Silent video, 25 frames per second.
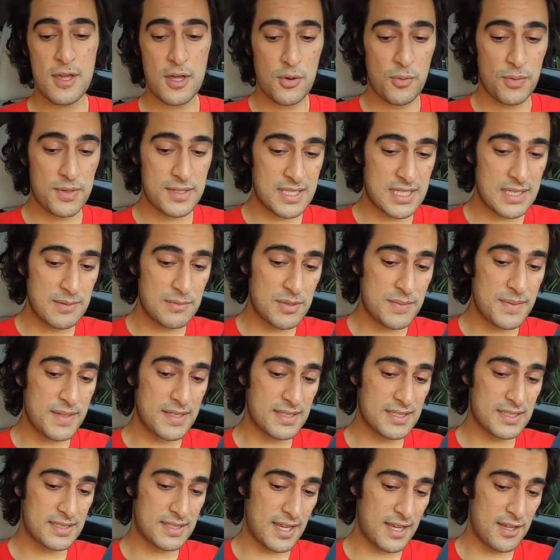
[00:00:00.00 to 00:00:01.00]
what seem to be a
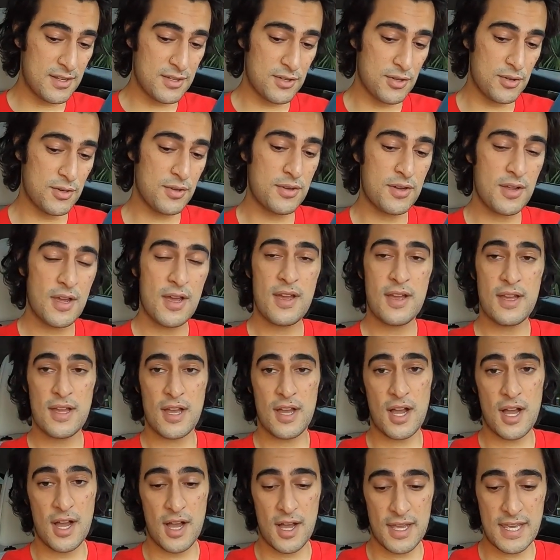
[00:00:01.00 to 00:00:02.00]
standard
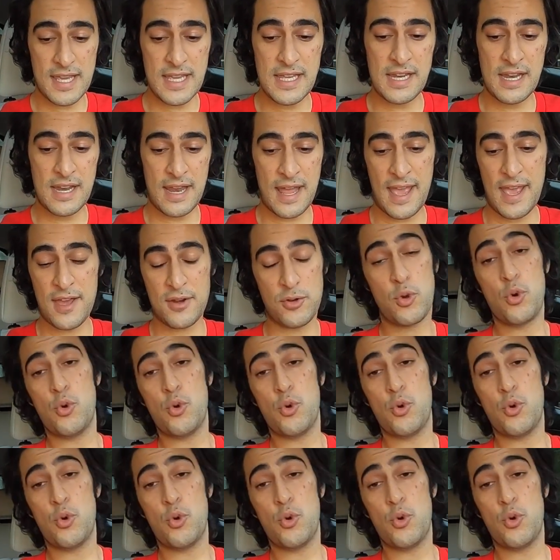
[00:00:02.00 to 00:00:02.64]
heated and